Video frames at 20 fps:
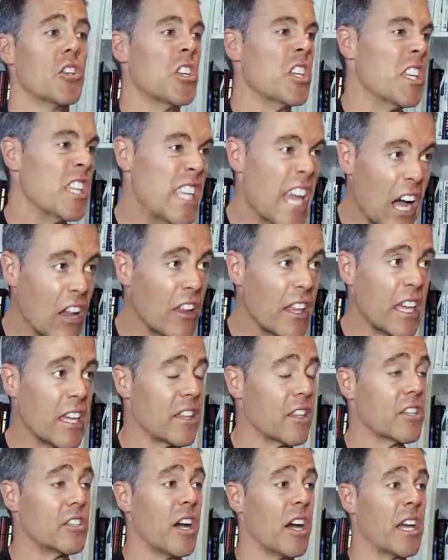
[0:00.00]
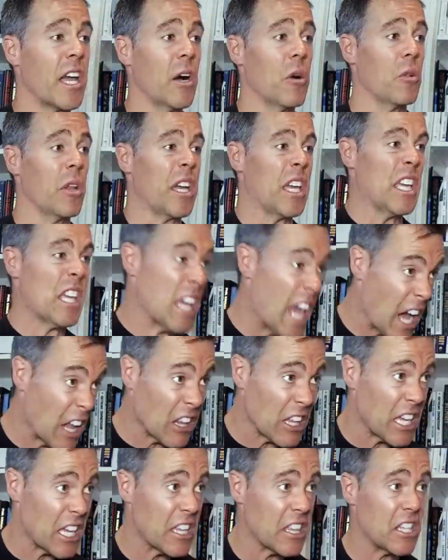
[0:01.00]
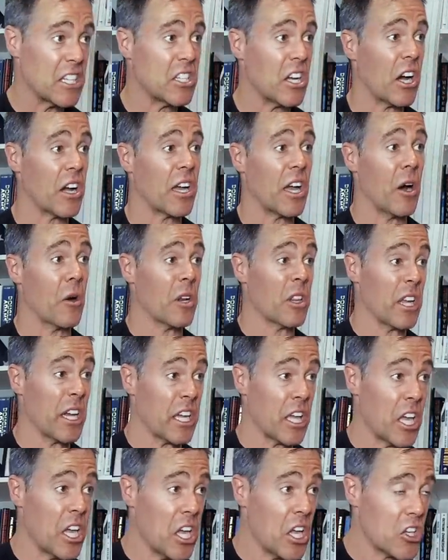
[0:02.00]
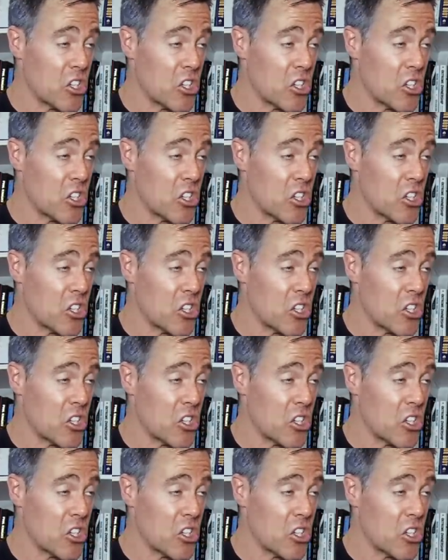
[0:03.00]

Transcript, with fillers: yelling in the dugout, like yelling in the dugout, and like